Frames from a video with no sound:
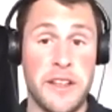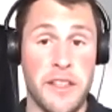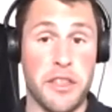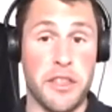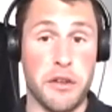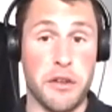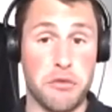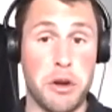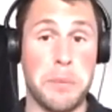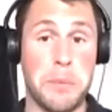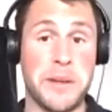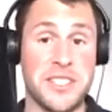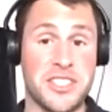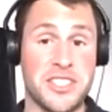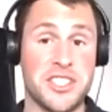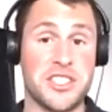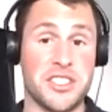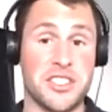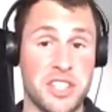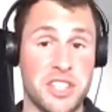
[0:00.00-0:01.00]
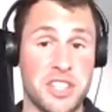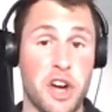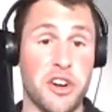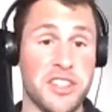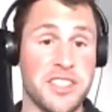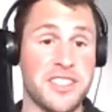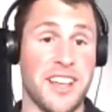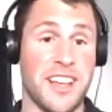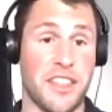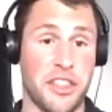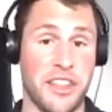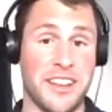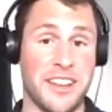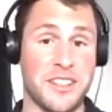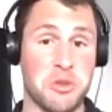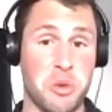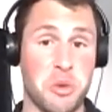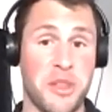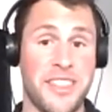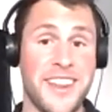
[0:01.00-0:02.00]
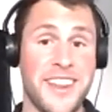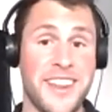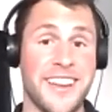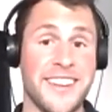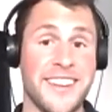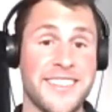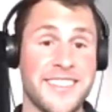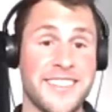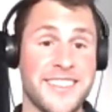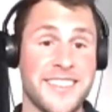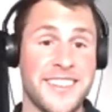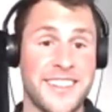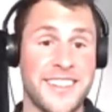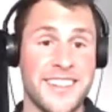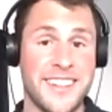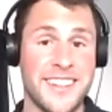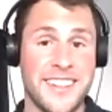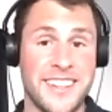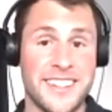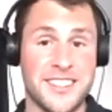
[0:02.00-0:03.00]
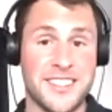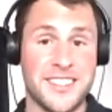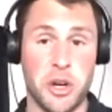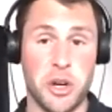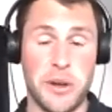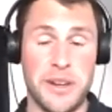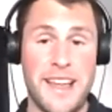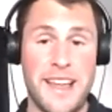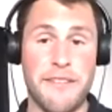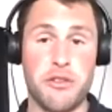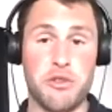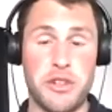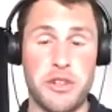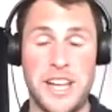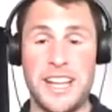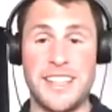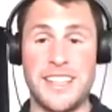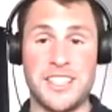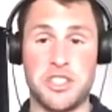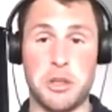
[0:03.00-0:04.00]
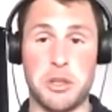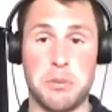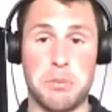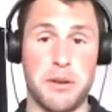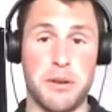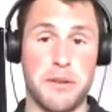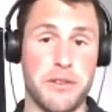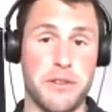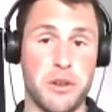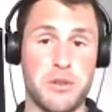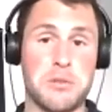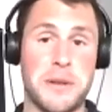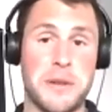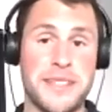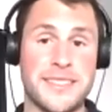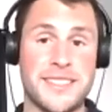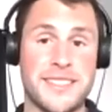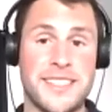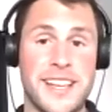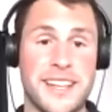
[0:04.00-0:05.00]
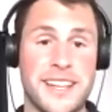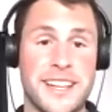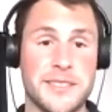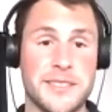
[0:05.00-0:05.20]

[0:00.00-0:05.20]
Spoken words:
rubbish, toxic things within it. So it never really should be viewed as being sick.